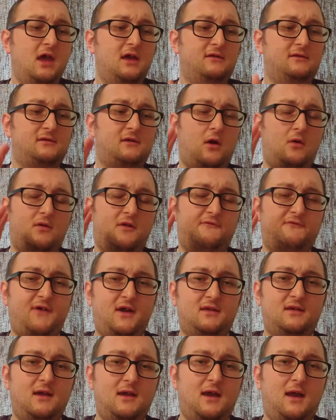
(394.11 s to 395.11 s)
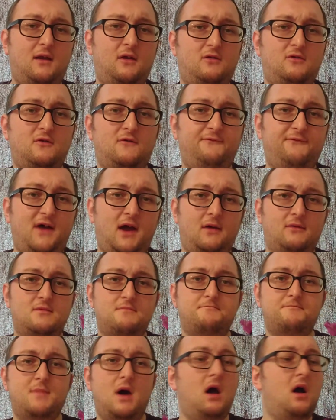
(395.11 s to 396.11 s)
So the fact that you get a 2000
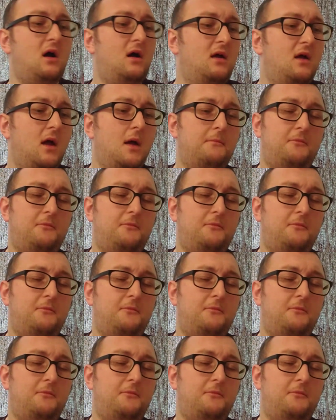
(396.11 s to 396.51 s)
mAh,